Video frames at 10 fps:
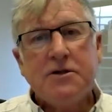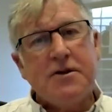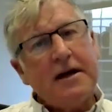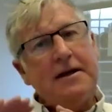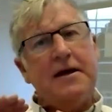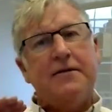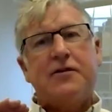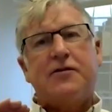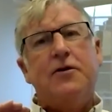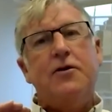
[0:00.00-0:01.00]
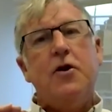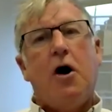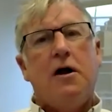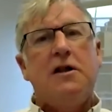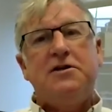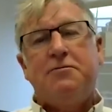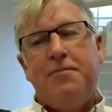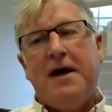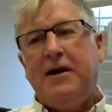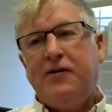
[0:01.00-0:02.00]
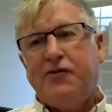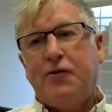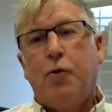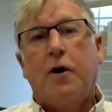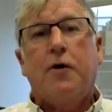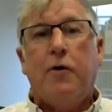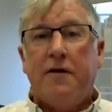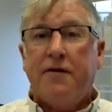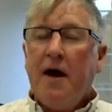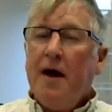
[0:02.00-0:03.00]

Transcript: So that gives us a knowledge base to work with.